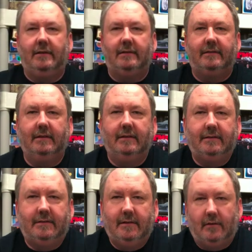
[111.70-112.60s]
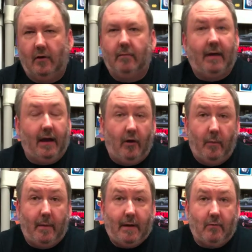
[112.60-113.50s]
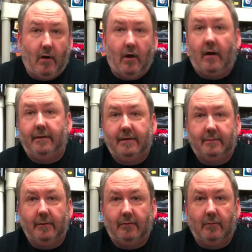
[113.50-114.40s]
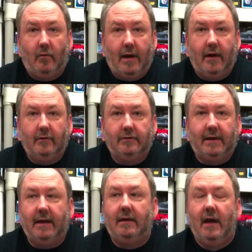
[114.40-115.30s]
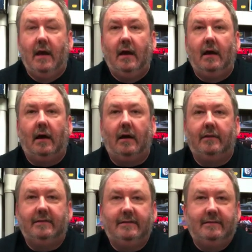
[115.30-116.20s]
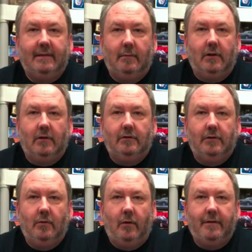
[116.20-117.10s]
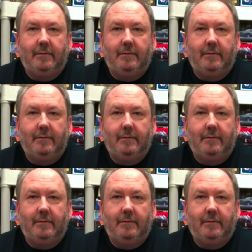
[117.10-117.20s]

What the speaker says: it, this is, I hope I'm not wrong on this, but from what I understand, this is similar to the one